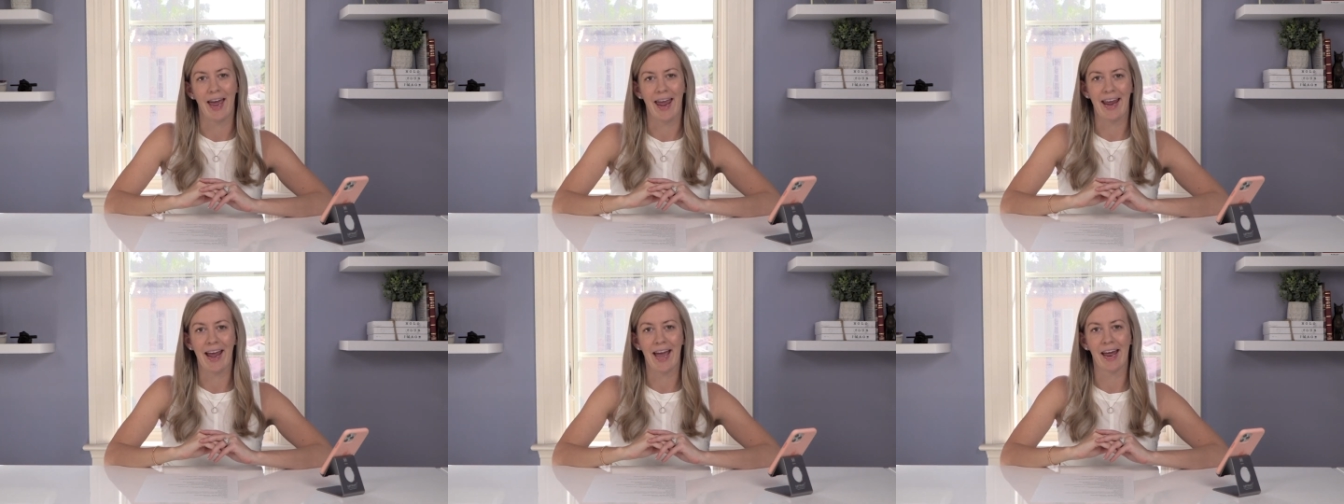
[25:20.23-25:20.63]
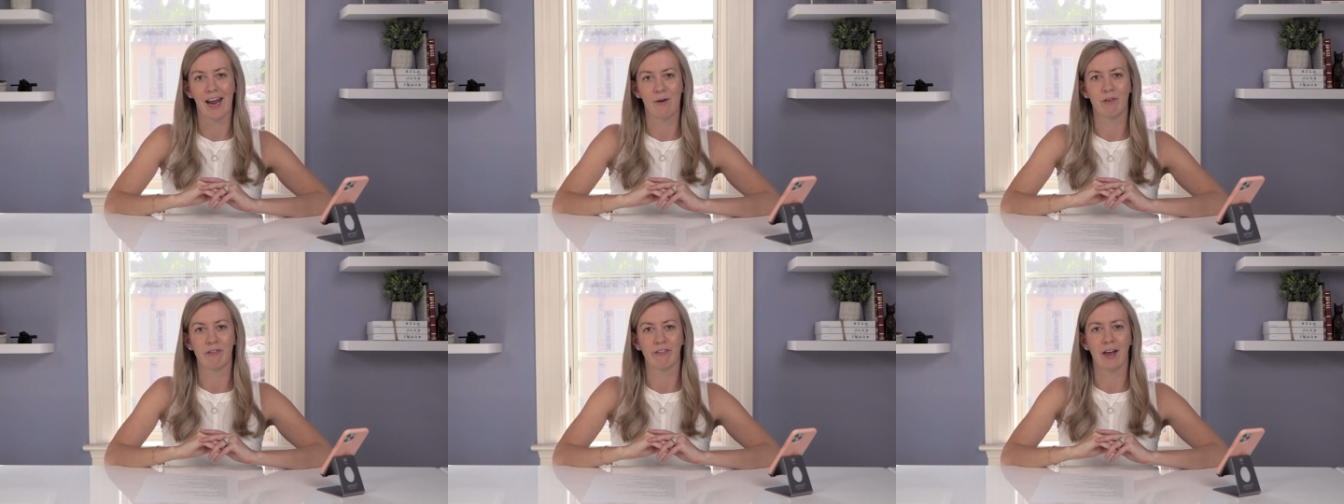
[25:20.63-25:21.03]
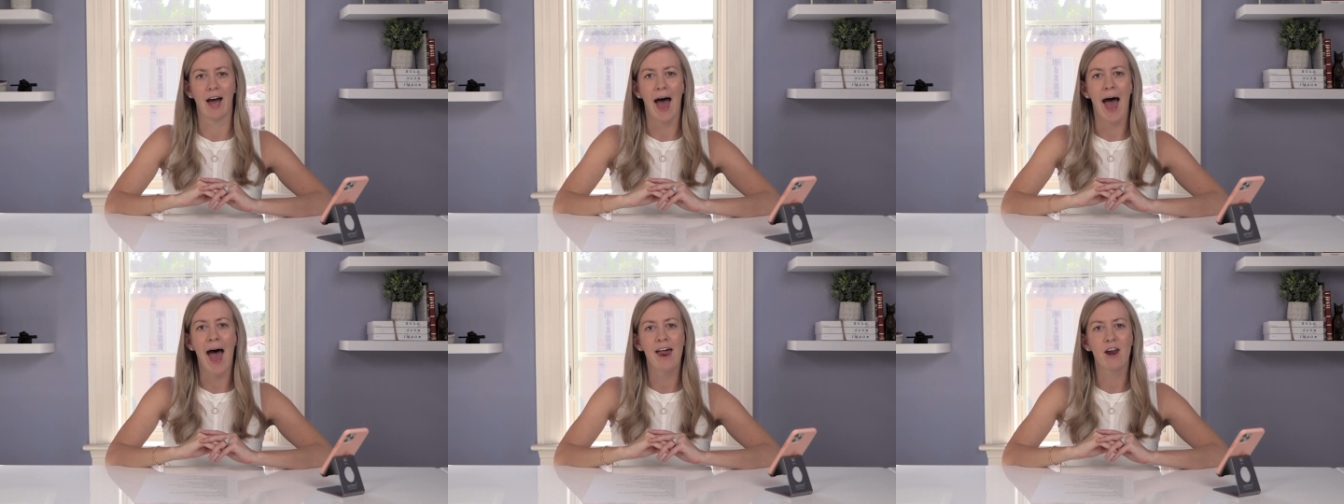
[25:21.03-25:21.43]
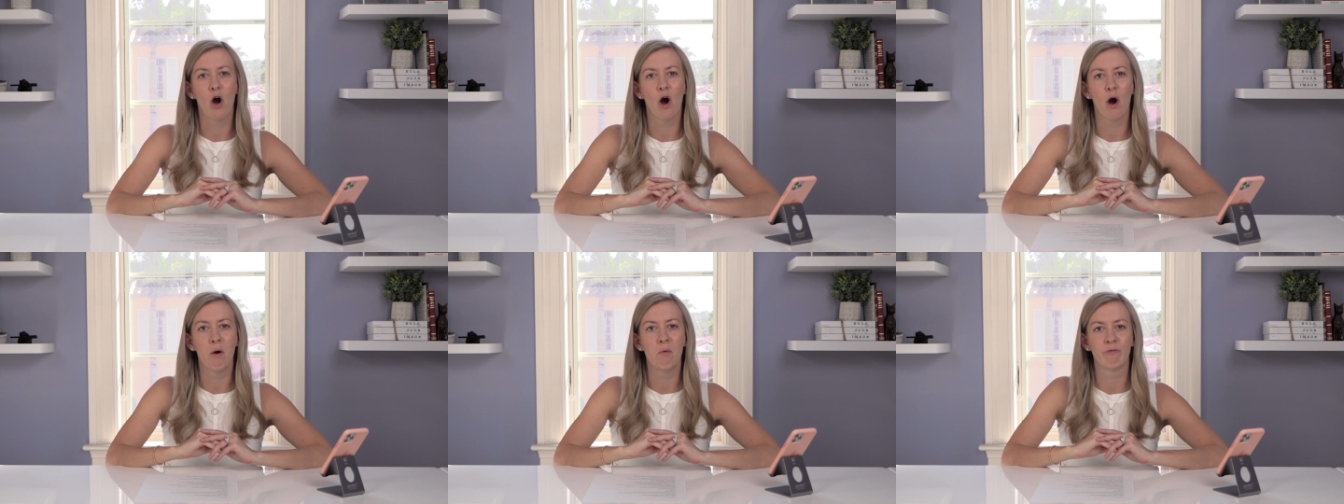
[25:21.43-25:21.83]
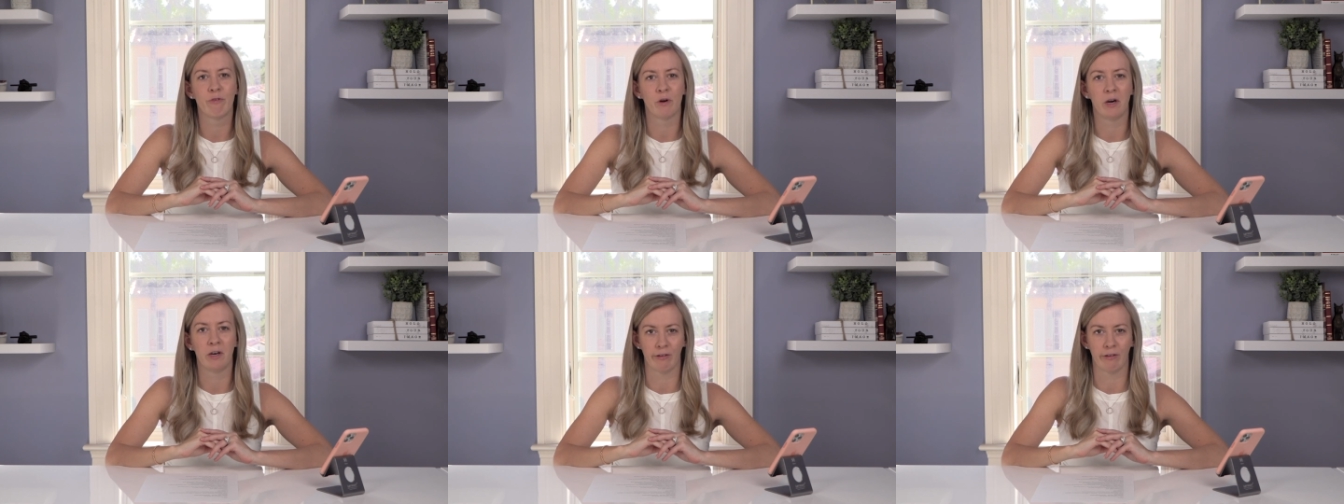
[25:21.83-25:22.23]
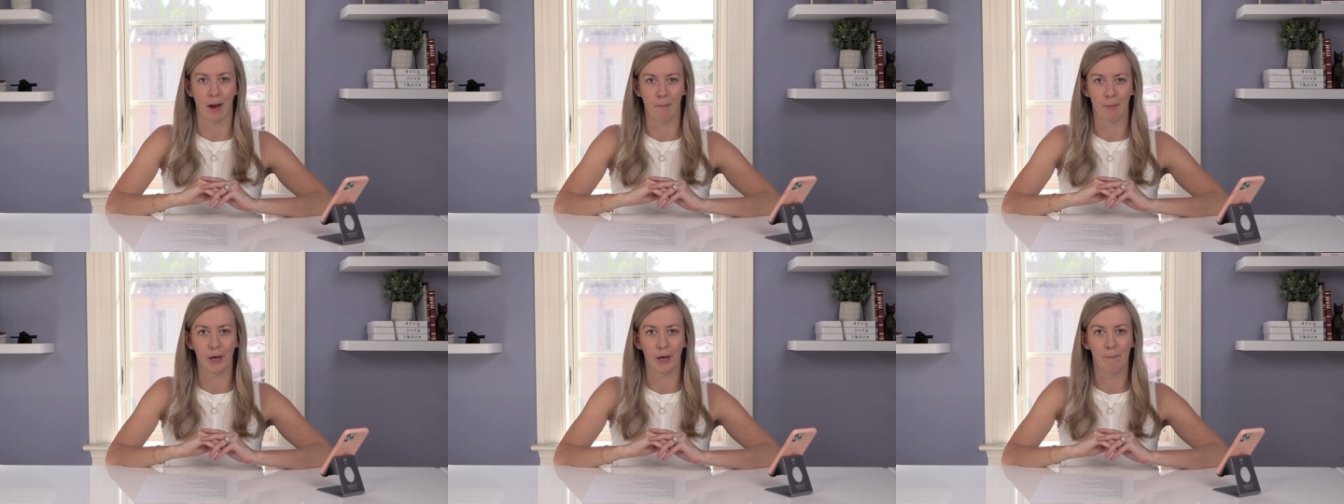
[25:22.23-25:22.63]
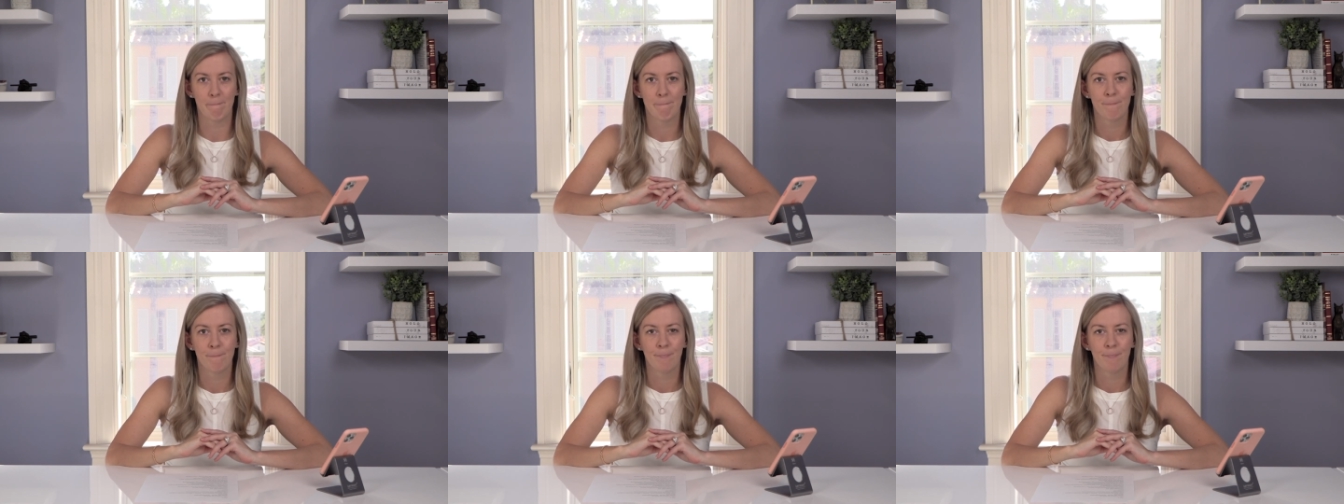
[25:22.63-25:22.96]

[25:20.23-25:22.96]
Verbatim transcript: and I was at home for a summer.